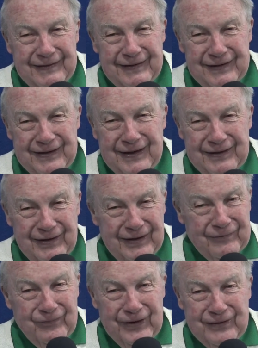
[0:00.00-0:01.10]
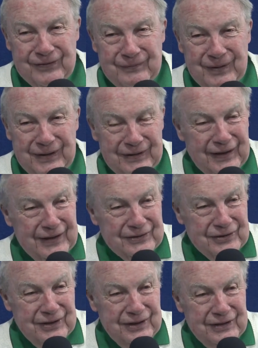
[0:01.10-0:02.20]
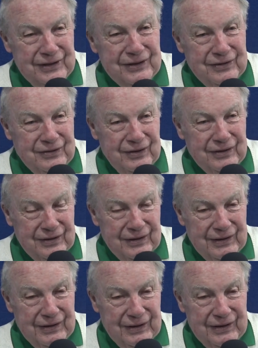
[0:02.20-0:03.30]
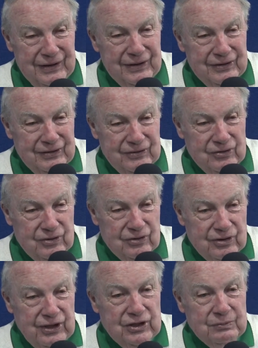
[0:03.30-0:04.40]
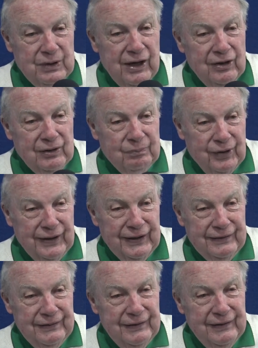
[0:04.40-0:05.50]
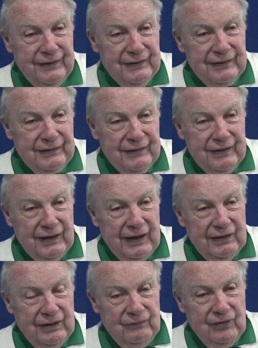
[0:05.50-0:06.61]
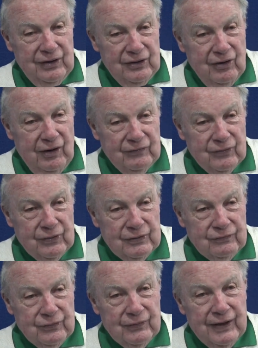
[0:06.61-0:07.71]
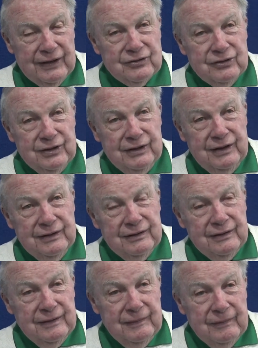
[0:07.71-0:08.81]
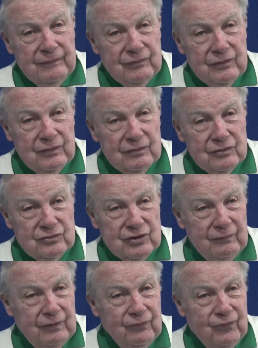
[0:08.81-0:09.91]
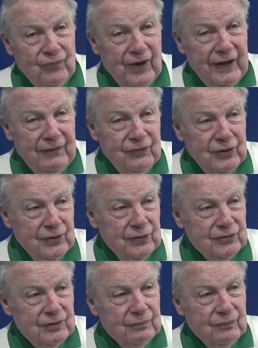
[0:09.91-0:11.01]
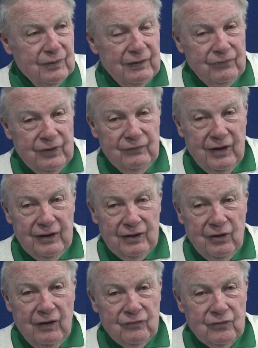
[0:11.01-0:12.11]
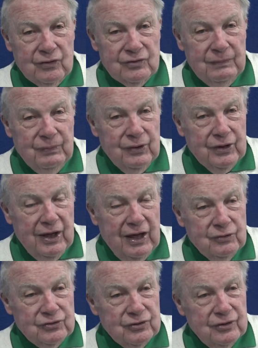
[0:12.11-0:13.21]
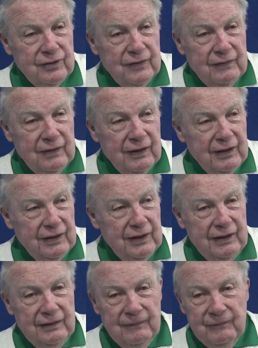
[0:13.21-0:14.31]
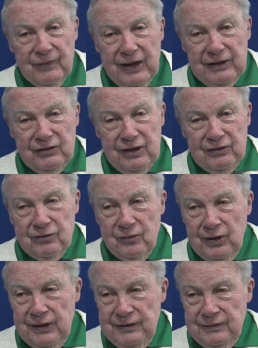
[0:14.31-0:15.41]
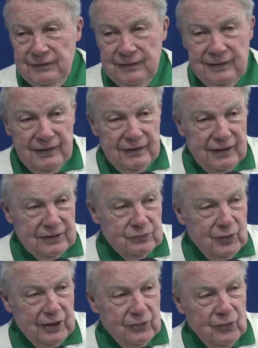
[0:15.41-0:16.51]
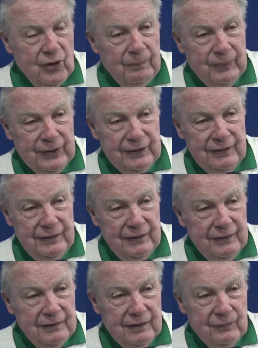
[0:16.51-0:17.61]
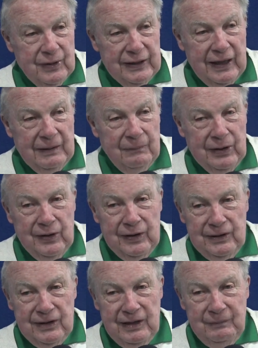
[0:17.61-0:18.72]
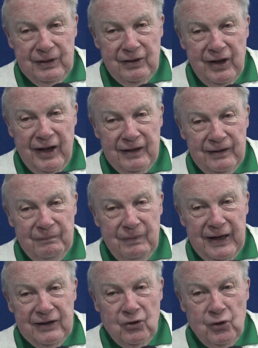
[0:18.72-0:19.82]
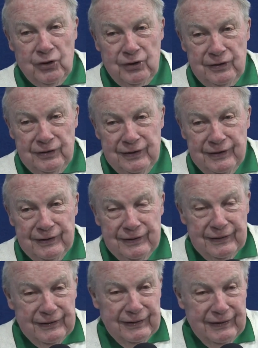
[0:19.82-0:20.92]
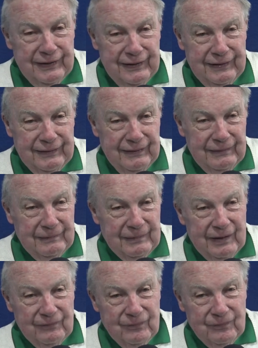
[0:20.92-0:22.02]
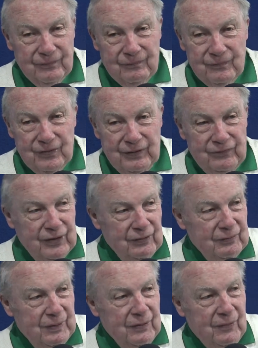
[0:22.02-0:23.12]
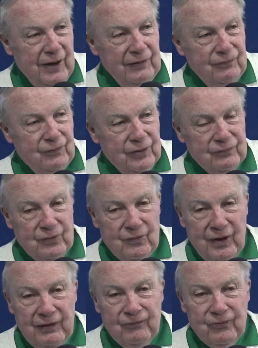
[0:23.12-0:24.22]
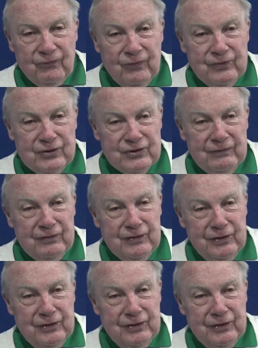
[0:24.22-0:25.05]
and he had a lot of faith in me. And actually, he did he did teach me how to play, and I lived on the golf course for actually 75 years. I've lived on the golf course. He built a house on the 18th green. That's where I grew up in. And when I got married, he gave me a lot in the back corner. And I've lived there with my wife, wonderful wife, for 57